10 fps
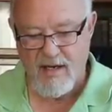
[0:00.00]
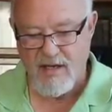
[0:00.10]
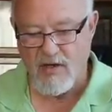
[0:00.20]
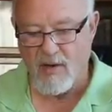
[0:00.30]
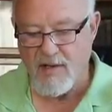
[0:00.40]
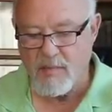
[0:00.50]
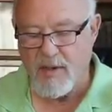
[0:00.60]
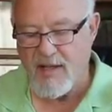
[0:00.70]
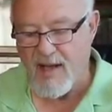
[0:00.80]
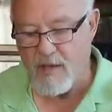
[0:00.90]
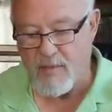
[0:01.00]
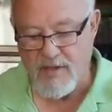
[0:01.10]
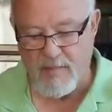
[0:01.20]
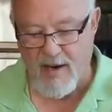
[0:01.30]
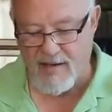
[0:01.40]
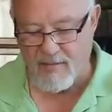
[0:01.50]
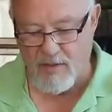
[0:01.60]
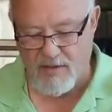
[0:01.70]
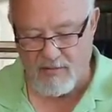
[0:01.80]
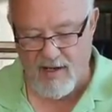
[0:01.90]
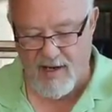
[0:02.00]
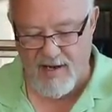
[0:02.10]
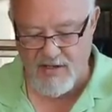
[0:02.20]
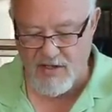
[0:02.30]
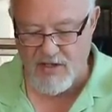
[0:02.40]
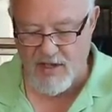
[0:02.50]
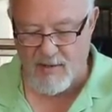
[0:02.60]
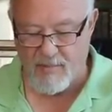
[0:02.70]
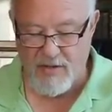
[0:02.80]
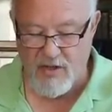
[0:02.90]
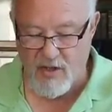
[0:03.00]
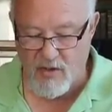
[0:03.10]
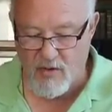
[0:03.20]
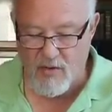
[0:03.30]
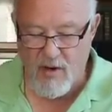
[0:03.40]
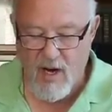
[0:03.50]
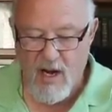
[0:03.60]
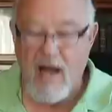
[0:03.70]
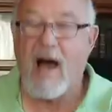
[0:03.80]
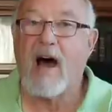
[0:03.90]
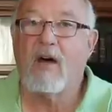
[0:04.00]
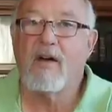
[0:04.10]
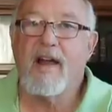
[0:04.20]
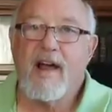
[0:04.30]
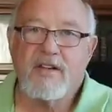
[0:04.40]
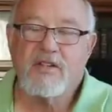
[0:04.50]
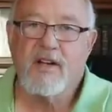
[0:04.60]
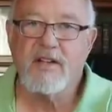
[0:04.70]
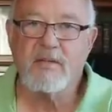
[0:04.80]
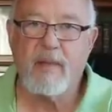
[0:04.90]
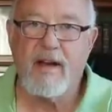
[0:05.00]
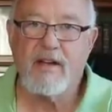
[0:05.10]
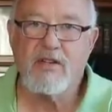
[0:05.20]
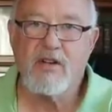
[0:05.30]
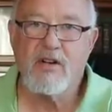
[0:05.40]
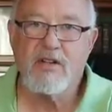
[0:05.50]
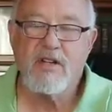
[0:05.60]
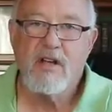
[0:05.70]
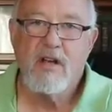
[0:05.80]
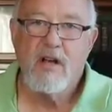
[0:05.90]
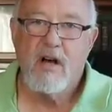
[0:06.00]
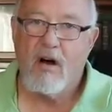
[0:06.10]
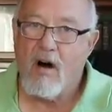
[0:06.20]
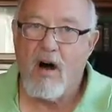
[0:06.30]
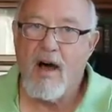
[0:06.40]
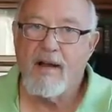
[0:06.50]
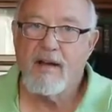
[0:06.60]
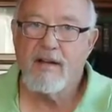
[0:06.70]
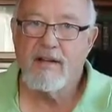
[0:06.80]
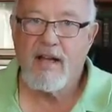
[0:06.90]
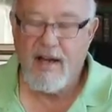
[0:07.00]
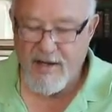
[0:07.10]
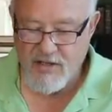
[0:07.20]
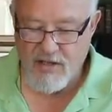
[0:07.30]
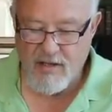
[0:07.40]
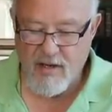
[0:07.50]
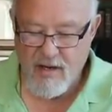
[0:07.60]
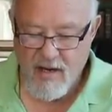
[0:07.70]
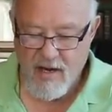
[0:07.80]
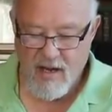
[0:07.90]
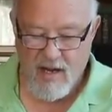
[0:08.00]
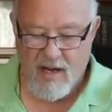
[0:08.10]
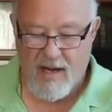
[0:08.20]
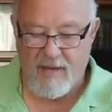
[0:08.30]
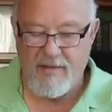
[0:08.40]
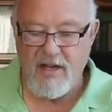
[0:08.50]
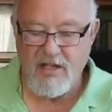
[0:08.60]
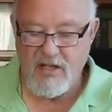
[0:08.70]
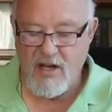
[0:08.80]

So let's put that in perspective with relationship to our national expenditures on the election. This